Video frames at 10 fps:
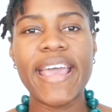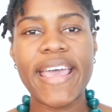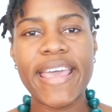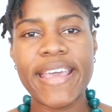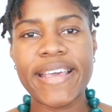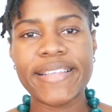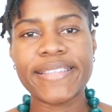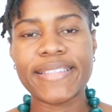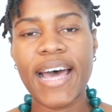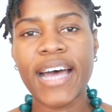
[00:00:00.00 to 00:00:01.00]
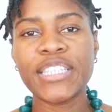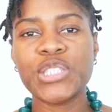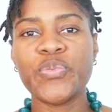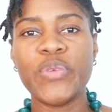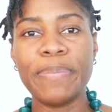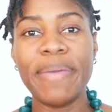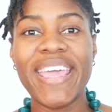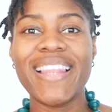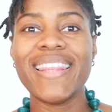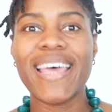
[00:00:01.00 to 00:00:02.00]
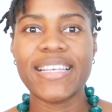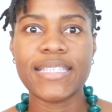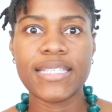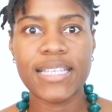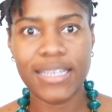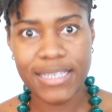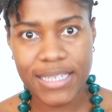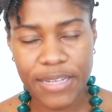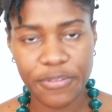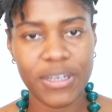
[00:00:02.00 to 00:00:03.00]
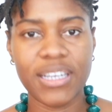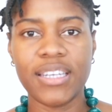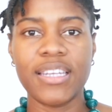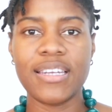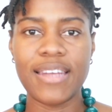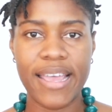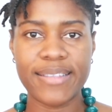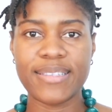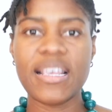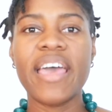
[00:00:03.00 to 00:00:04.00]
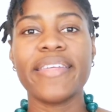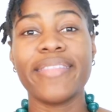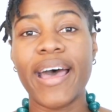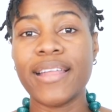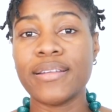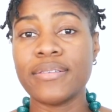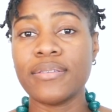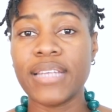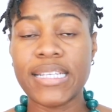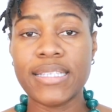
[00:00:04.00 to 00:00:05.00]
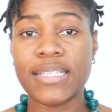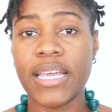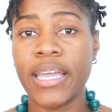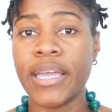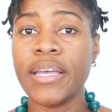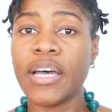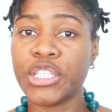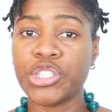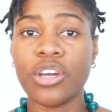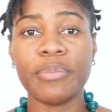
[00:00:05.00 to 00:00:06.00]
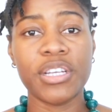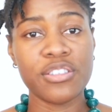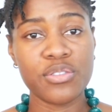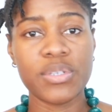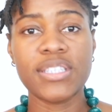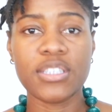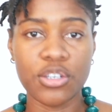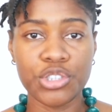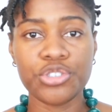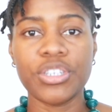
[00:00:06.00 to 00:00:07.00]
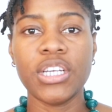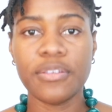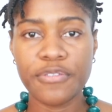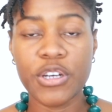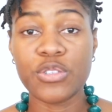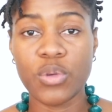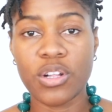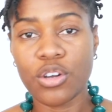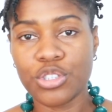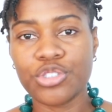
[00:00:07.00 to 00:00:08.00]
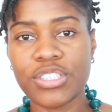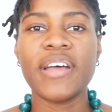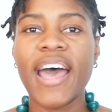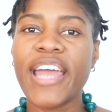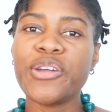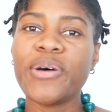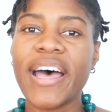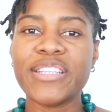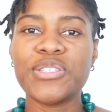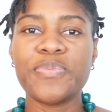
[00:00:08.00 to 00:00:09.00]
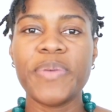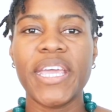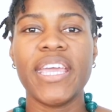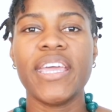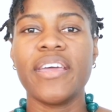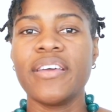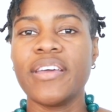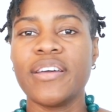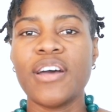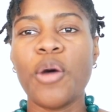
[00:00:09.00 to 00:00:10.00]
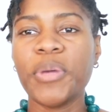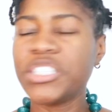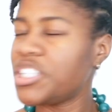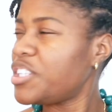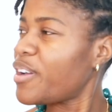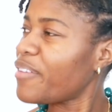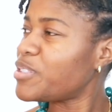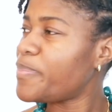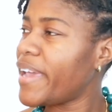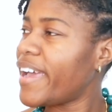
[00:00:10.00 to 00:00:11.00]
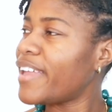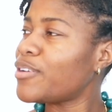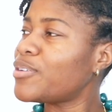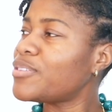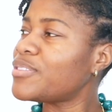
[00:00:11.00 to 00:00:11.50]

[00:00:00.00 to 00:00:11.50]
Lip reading: is that we pay less, significantly less than, let's say, a German, Swiss country, first world countries. Hanno had to pay, how much did you have to pay, Hanno?